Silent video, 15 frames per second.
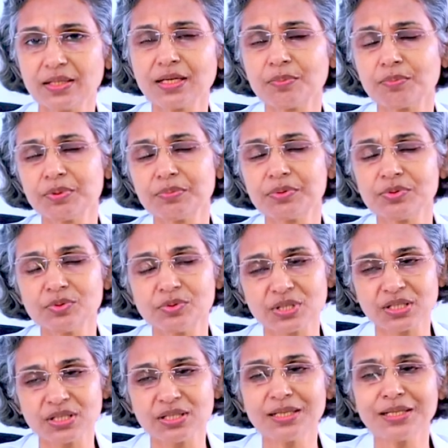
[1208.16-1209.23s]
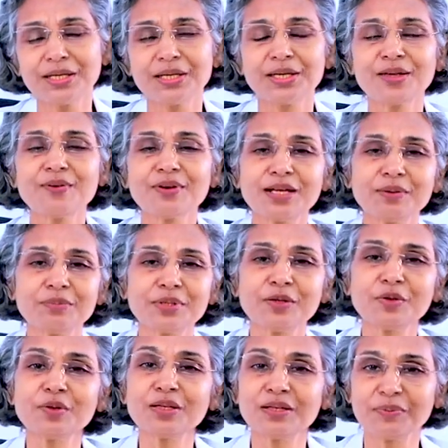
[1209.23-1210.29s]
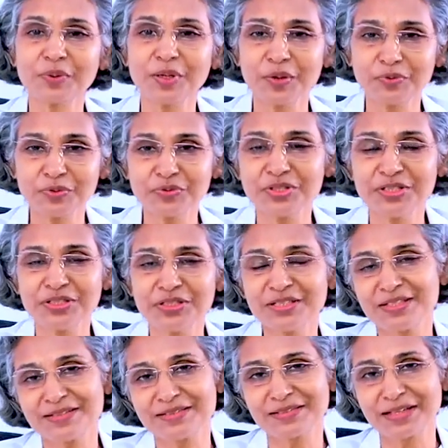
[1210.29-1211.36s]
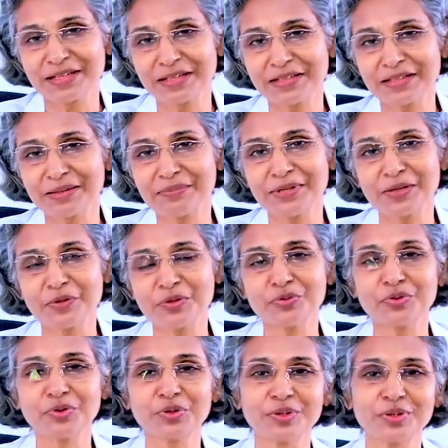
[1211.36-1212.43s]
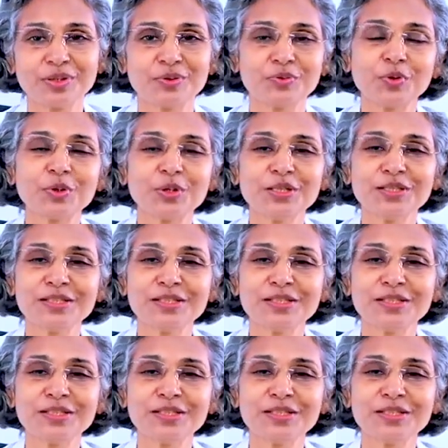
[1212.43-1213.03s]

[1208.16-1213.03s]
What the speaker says: There are people who can even come down 50 years, they can come down to 40